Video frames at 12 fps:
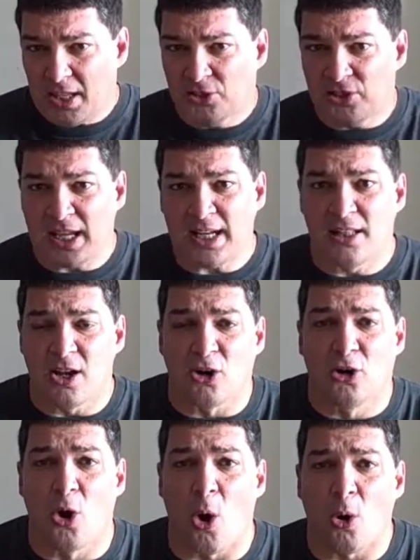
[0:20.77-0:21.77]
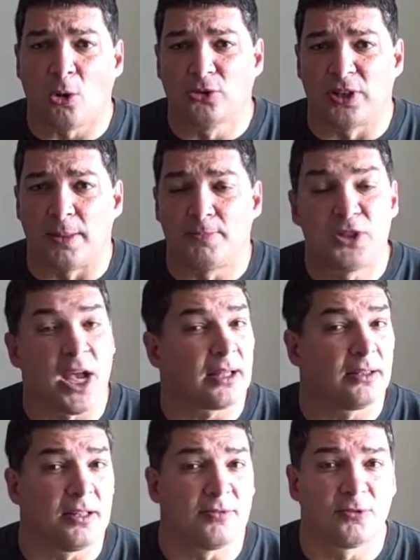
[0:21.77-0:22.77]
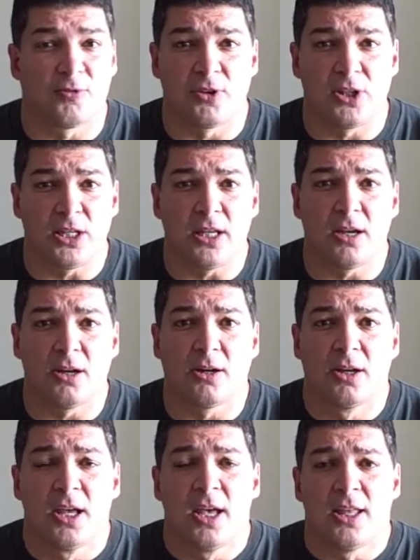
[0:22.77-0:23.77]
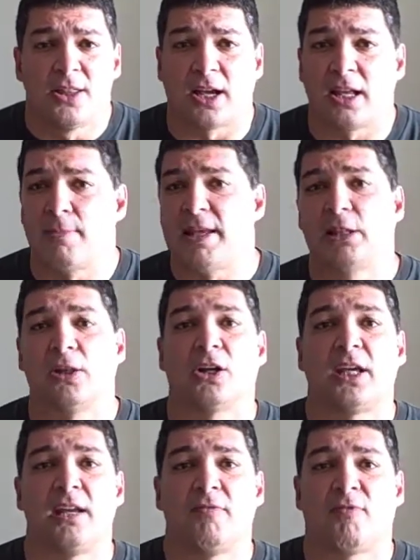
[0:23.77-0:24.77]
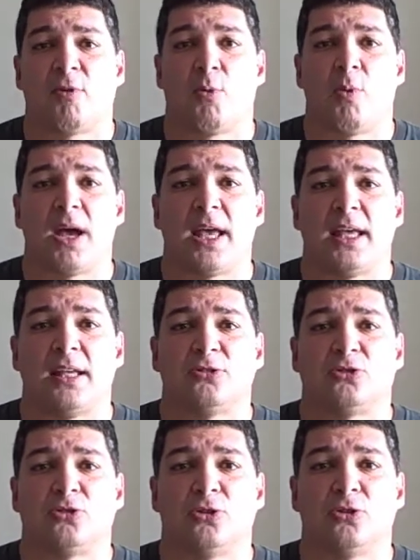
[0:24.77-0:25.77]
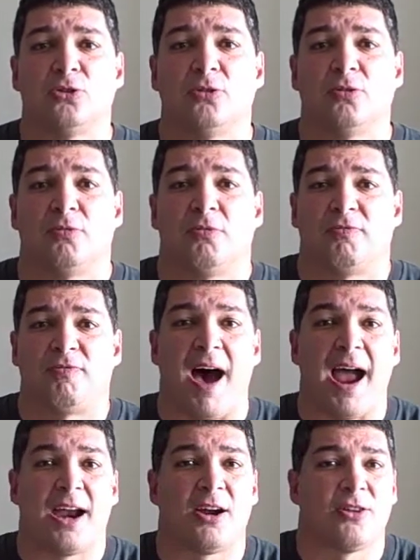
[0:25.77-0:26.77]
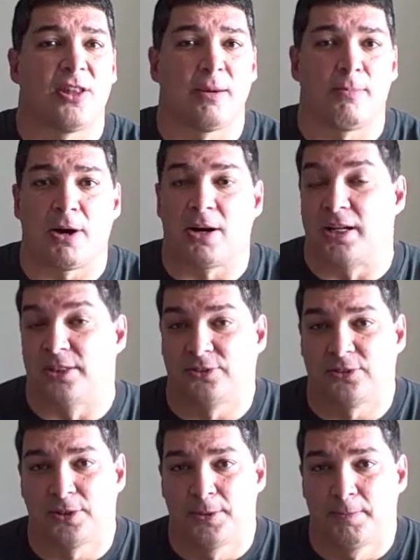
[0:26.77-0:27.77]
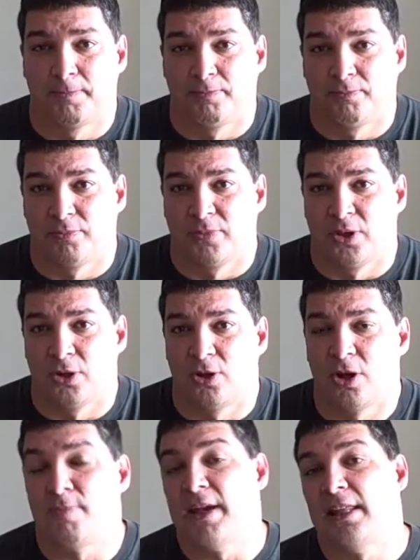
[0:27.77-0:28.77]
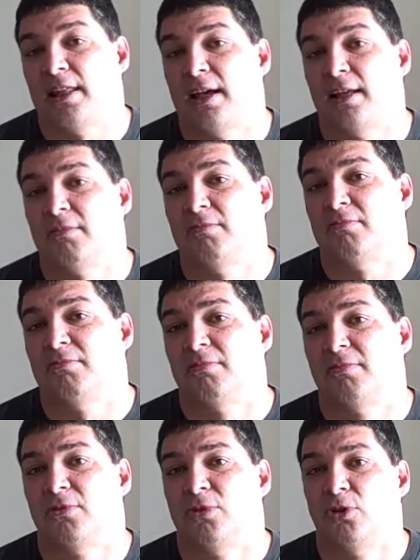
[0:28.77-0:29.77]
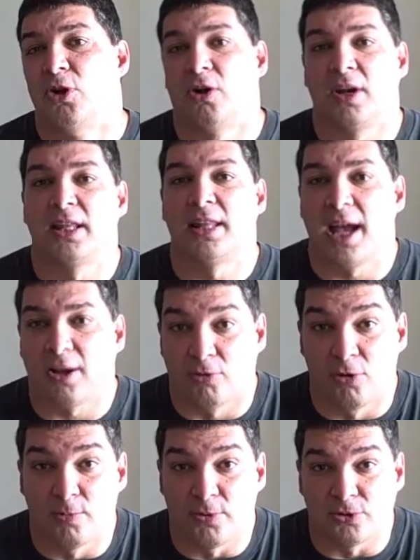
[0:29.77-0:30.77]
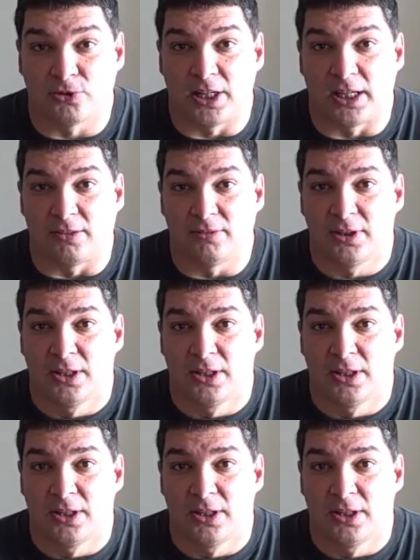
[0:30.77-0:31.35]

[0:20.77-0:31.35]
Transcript: setting their goals and objectives for the year. They're going to be looking for ways to fire their boss. Could be that you're in that group yourself.